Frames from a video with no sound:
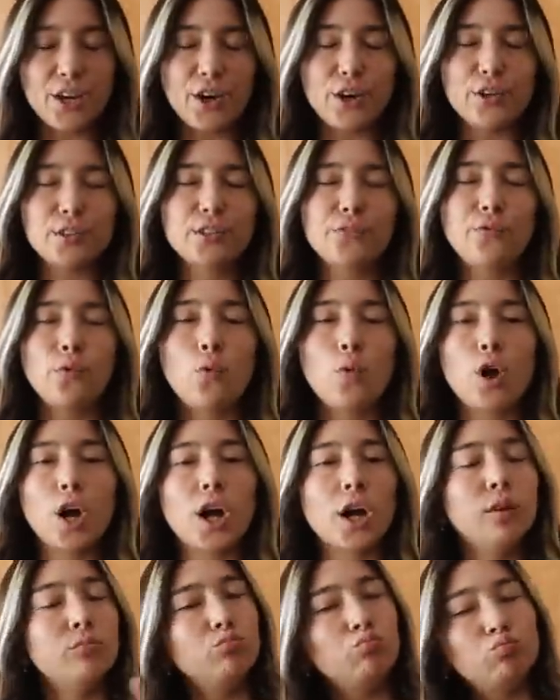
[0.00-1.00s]
calls
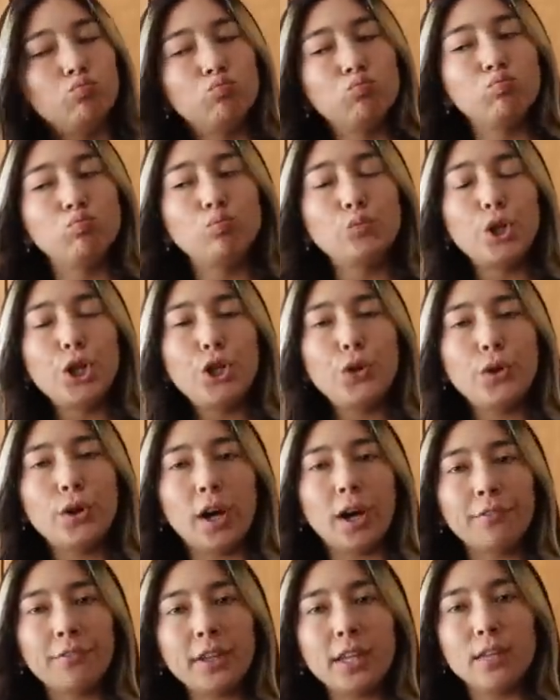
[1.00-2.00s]
for a new
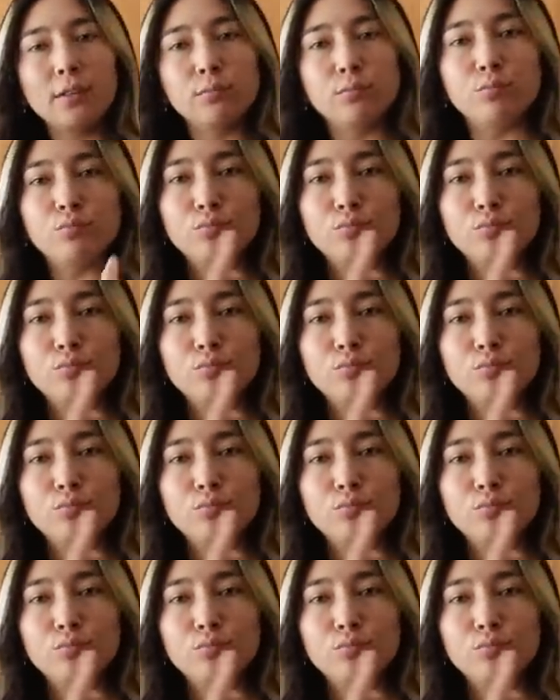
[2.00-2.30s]
coffee